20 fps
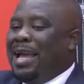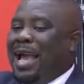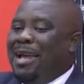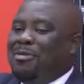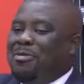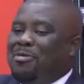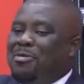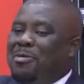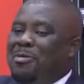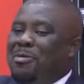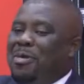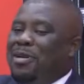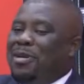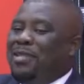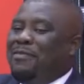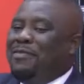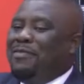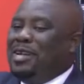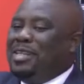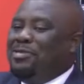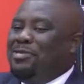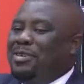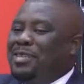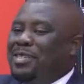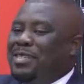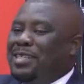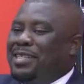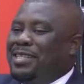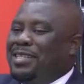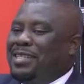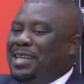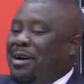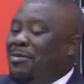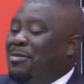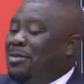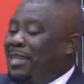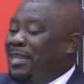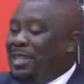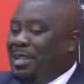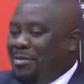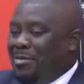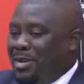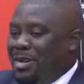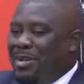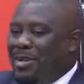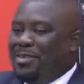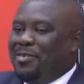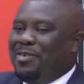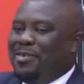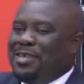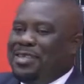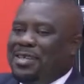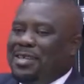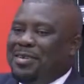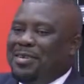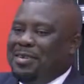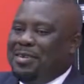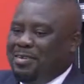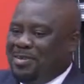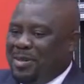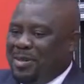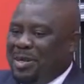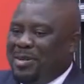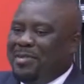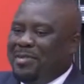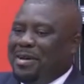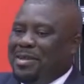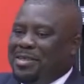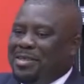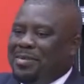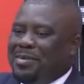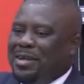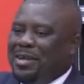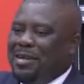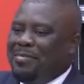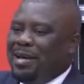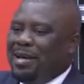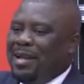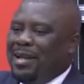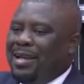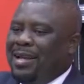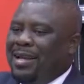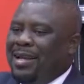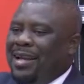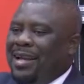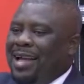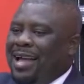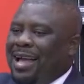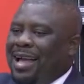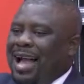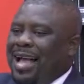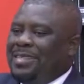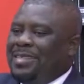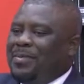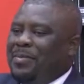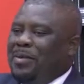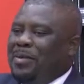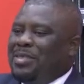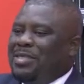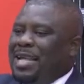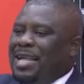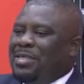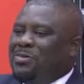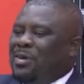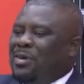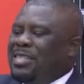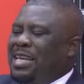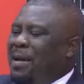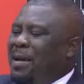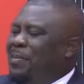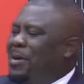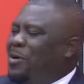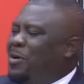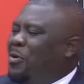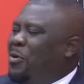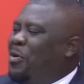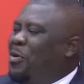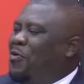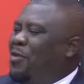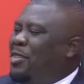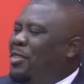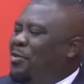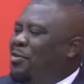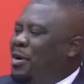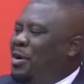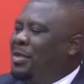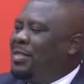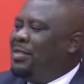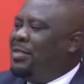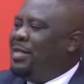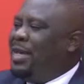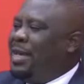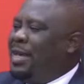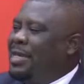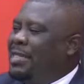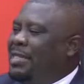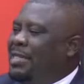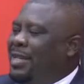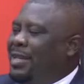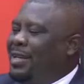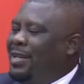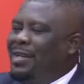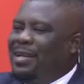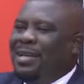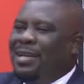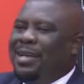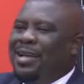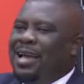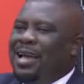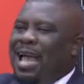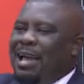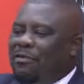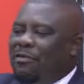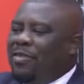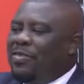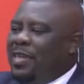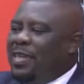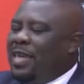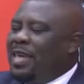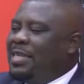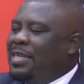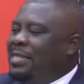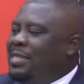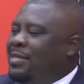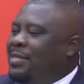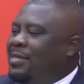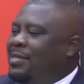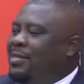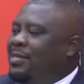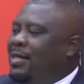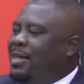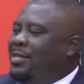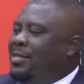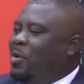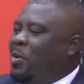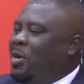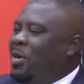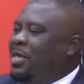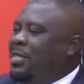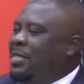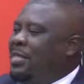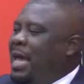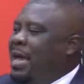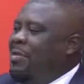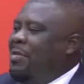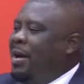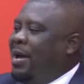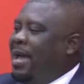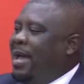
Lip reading: I know one of the first reasons, I won't take the wind out of your sail, you'll talk about it shortly, but I suppose that's what's happening all over the world today, isn't it? Everything is going cyber.